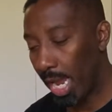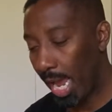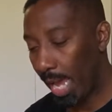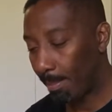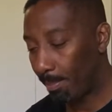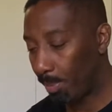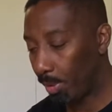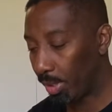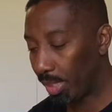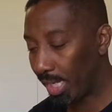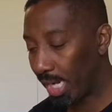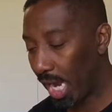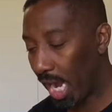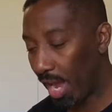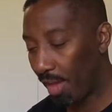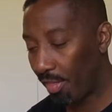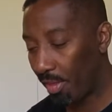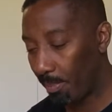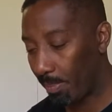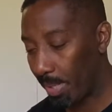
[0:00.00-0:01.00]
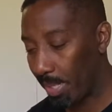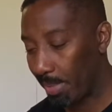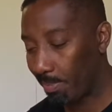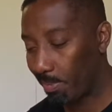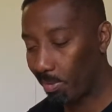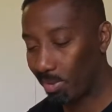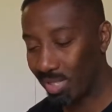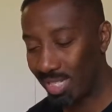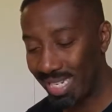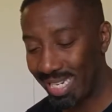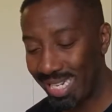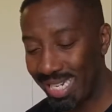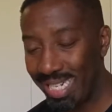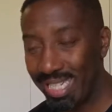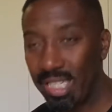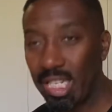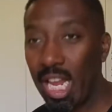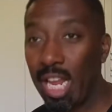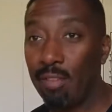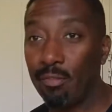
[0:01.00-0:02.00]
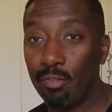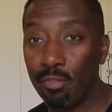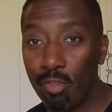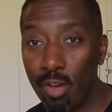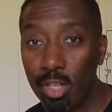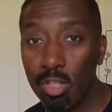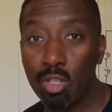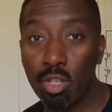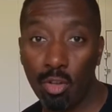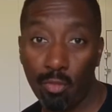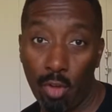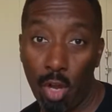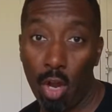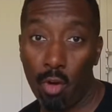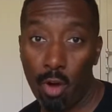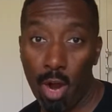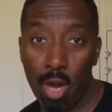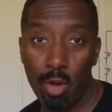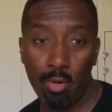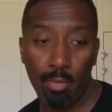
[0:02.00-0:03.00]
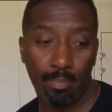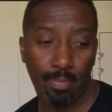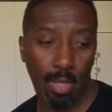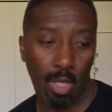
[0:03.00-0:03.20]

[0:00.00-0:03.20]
and putting other people's needs in front of her own.